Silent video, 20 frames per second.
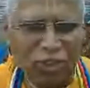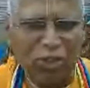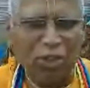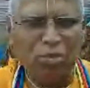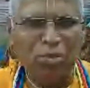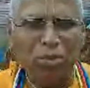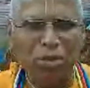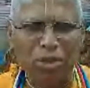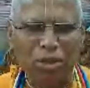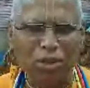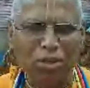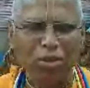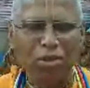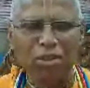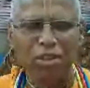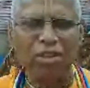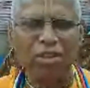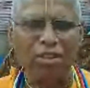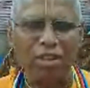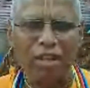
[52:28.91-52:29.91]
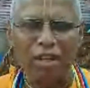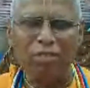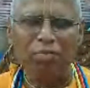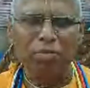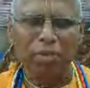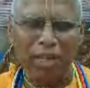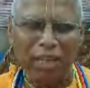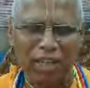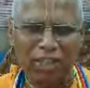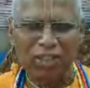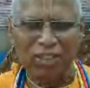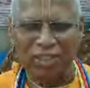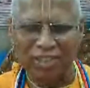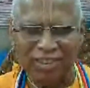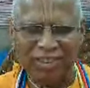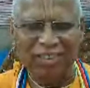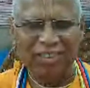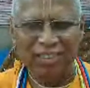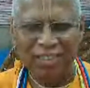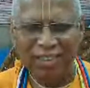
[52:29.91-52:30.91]
He's no more golden
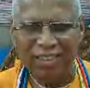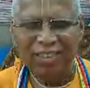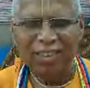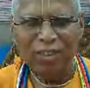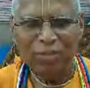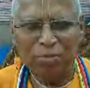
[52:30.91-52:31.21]
complexioned.